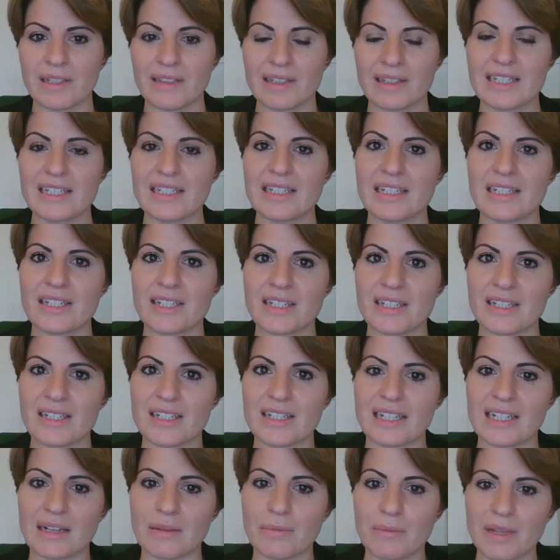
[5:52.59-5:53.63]
But in this
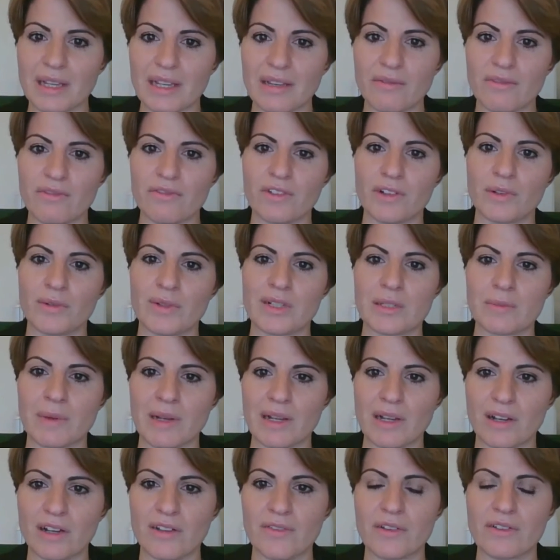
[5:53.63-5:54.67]
instance, it can be
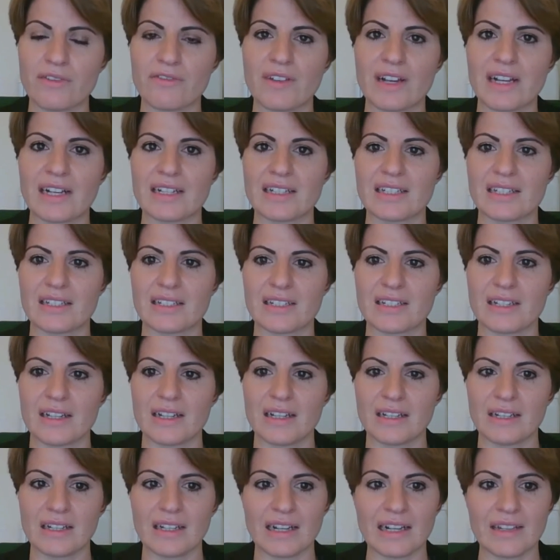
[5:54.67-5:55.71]
influenced by other factors,
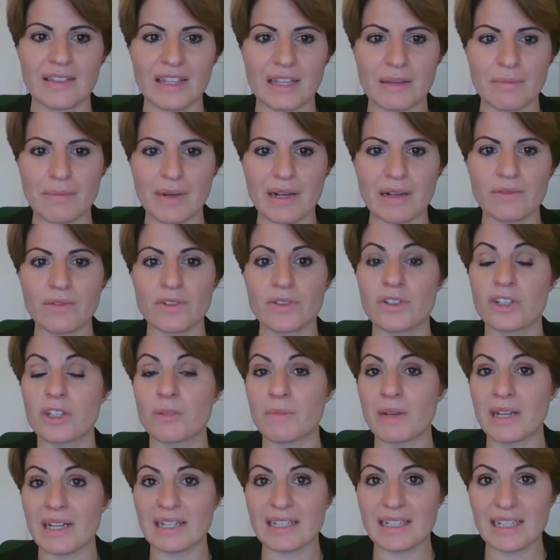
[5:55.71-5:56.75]
like the amount of
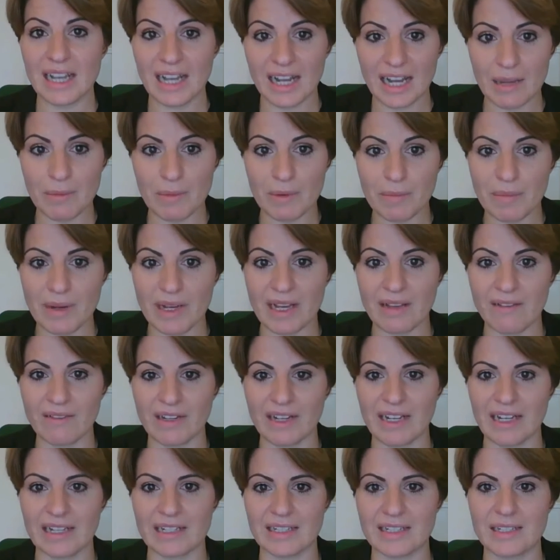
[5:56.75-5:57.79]
spare time a parent
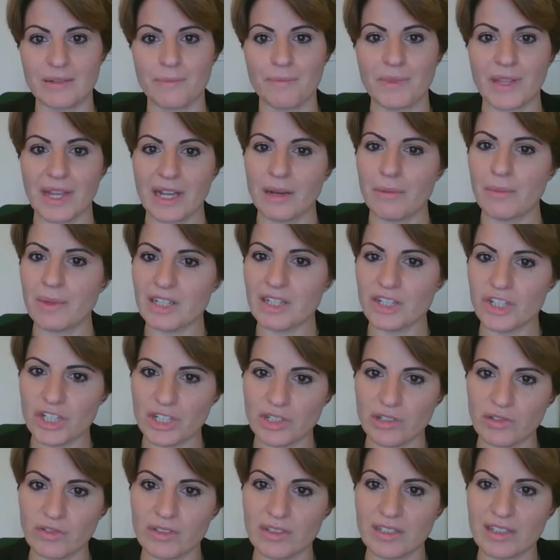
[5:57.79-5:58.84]
has, how many
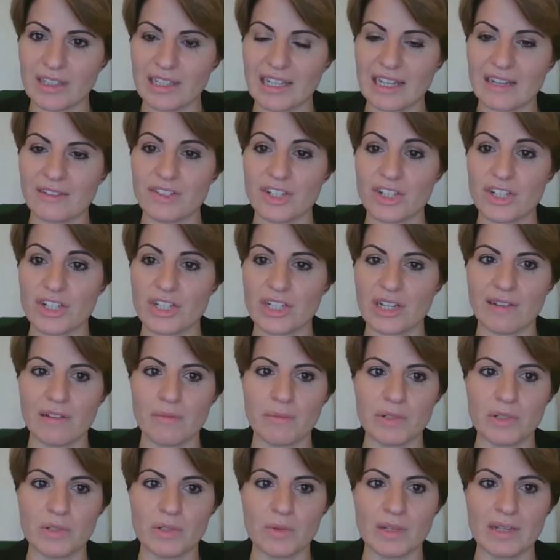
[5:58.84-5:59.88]
children do they have to share it
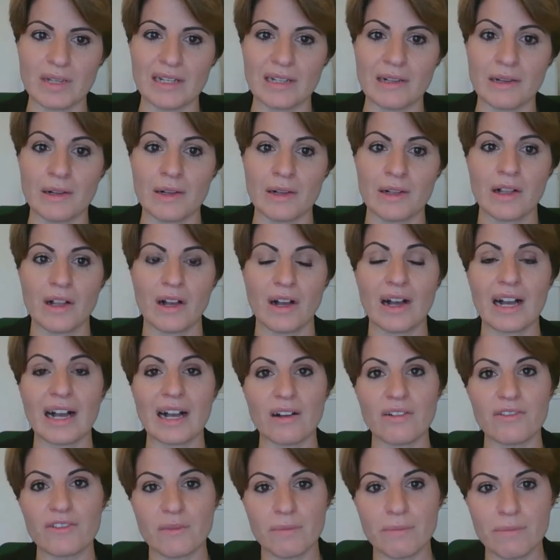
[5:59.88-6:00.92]
between, or
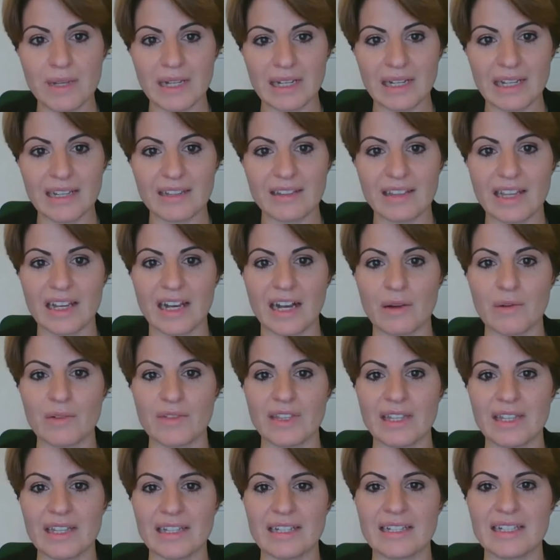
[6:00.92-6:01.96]
how familiar they are with the
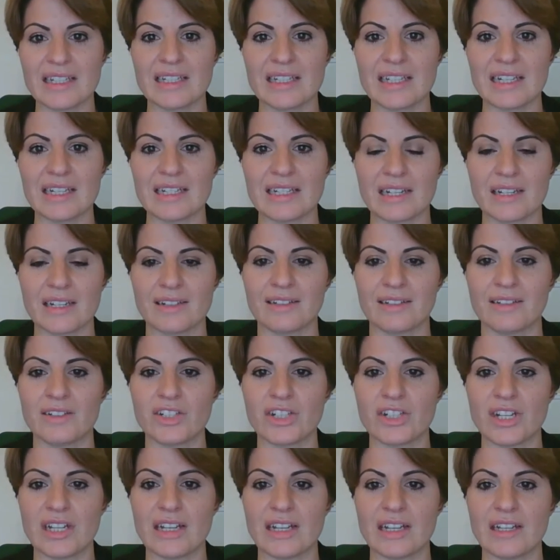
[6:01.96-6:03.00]
internet
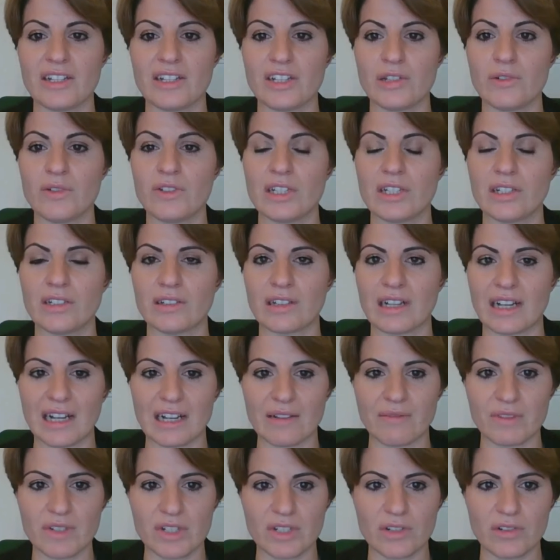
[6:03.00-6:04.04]
technology using online
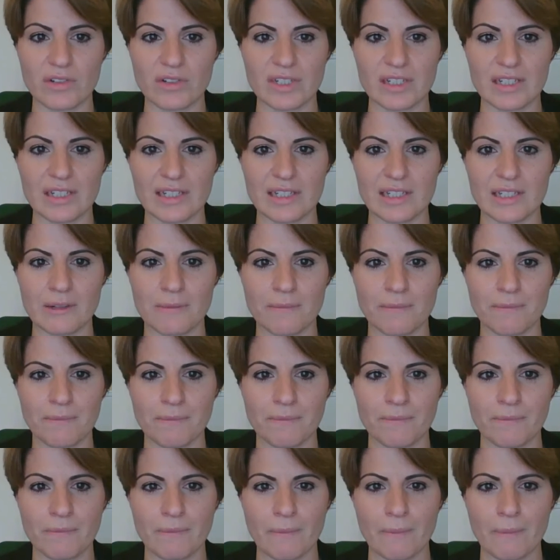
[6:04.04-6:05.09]
resources.
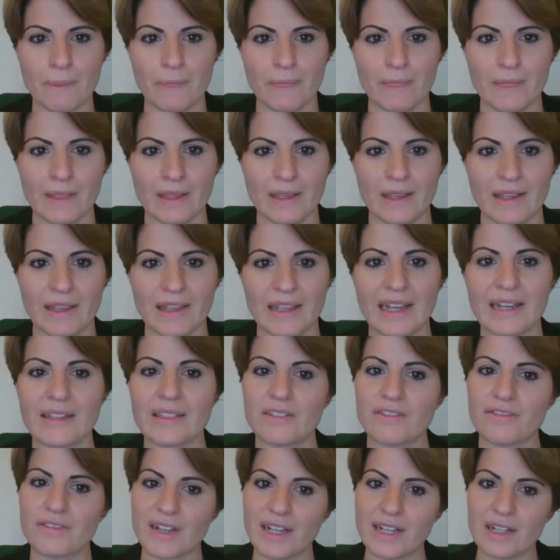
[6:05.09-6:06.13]
And
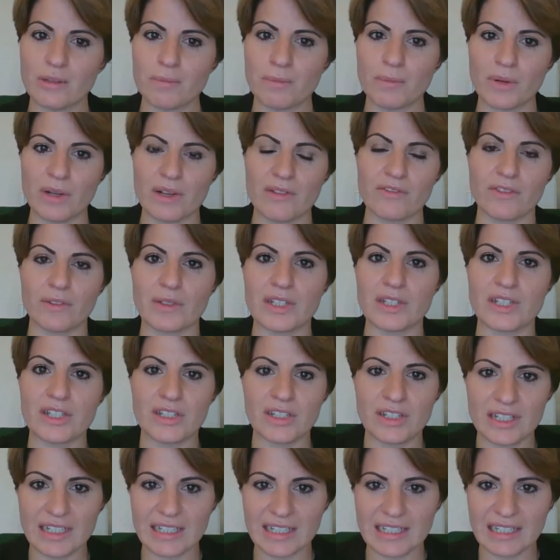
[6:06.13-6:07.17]
the final point from the
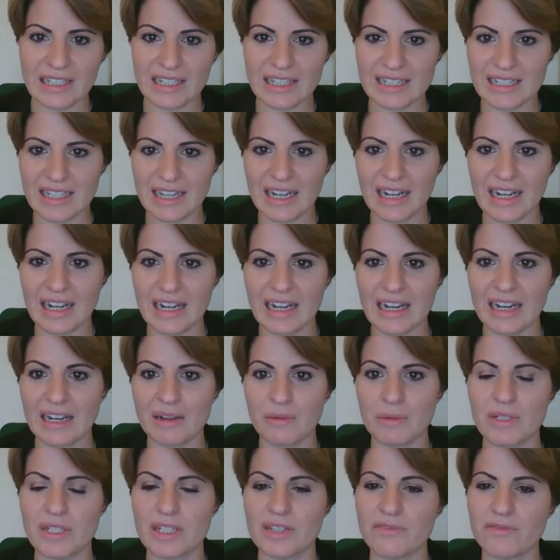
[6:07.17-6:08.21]
study I'd like to highlight
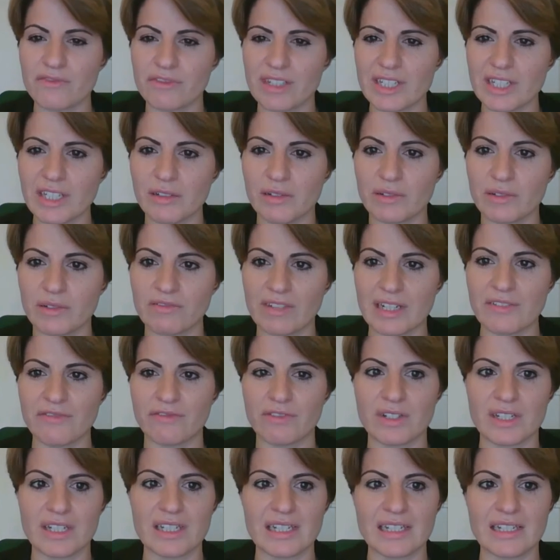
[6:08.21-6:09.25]
was the frequent
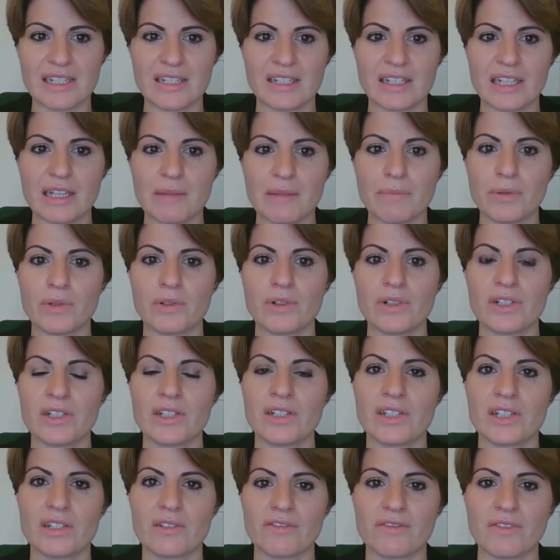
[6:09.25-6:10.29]
references to the
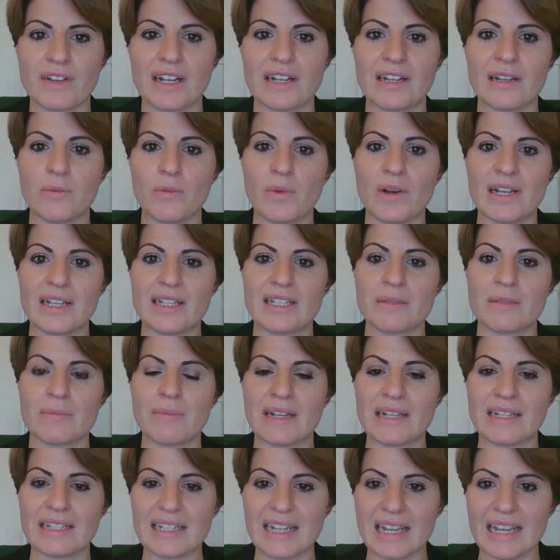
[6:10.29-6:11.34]
importance of finding ways to
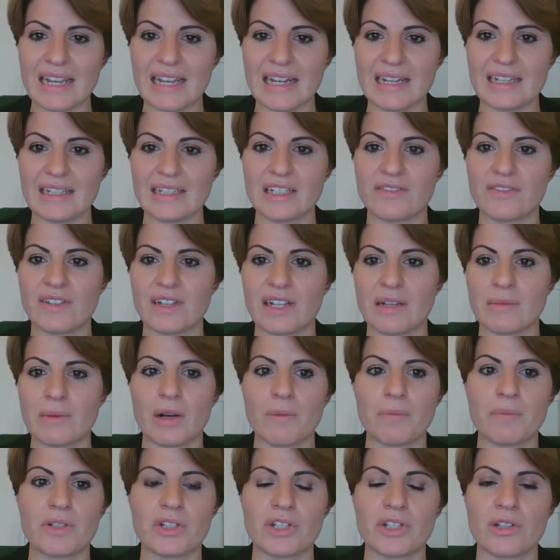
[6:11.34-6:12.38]
maintain and develop
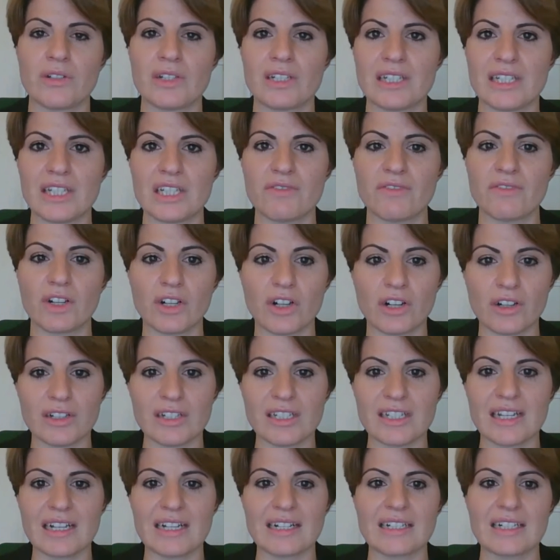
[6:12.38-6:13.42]
opportunities for
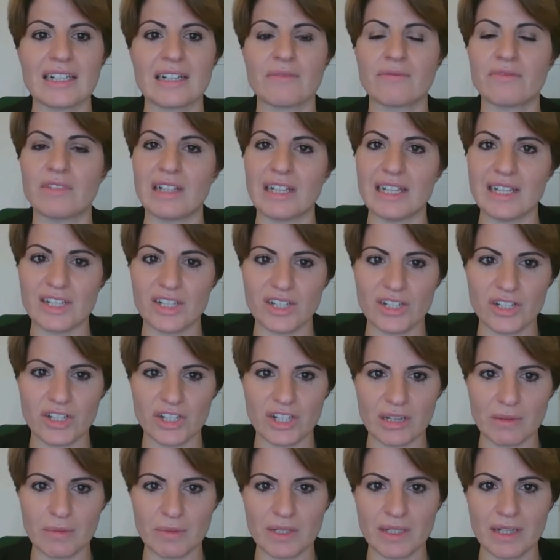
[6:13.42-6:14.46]
contact and
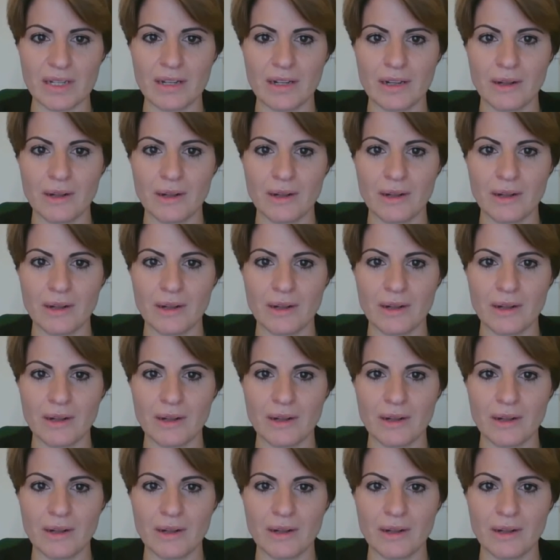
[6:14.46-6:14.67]
relationships.